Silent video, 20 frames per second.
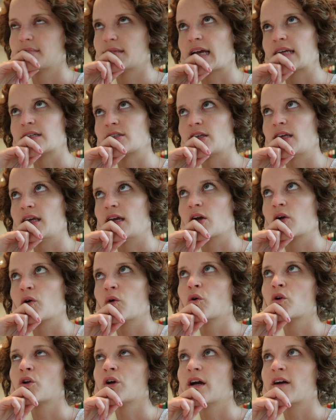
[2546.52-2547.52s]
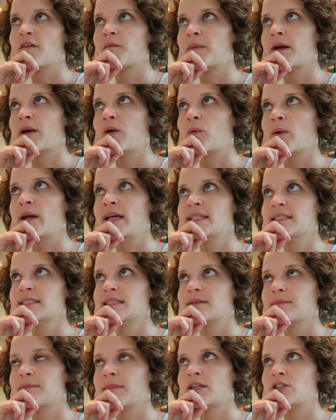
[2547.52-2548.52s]
actually a quarter of my
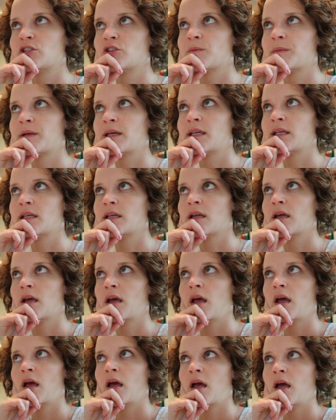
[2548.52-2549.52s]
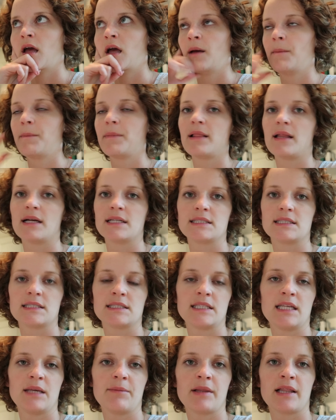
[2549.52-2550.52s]
waist measurement plus
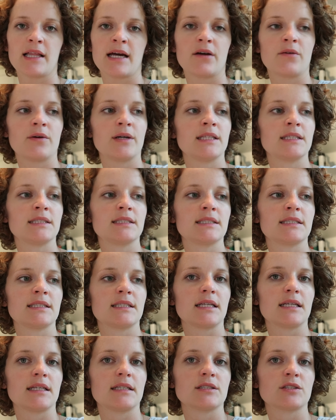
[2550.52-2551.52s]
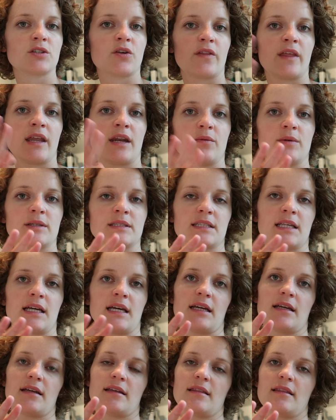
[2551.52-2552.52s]
seam allowance, so that it was
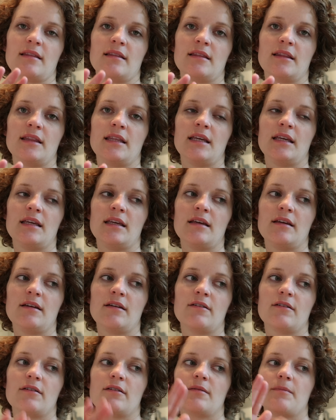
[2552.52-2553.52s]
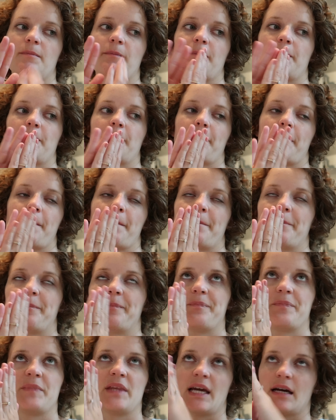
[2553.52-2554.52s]
like the,
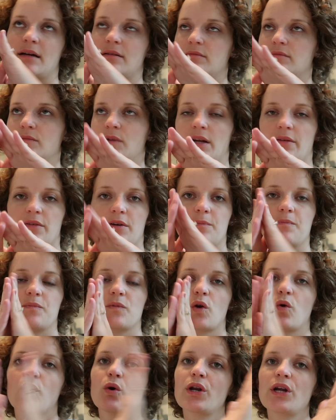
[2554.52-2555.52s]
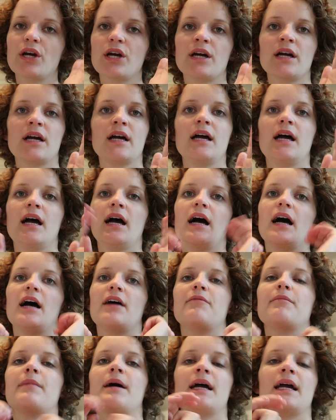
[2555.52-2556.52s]
yeah, whatever, a quarter
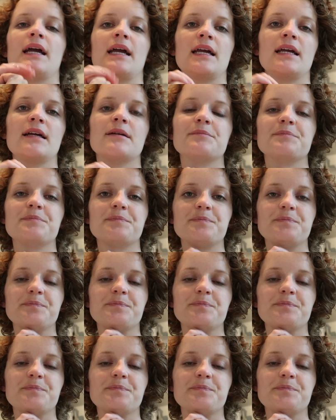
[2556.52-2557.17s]
of my